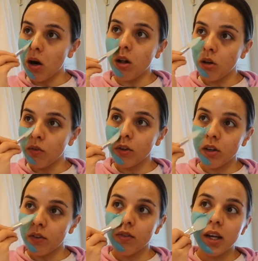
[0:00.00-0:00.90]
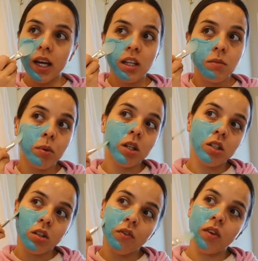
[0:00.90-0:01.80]
all over your face plus
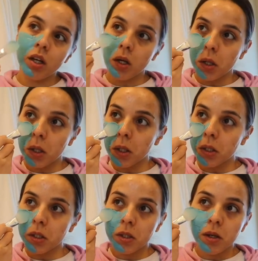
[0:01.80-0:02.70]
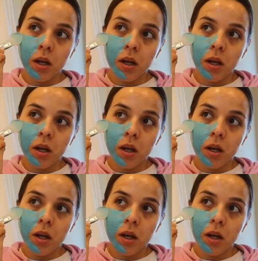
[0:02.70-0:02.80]
your fingers.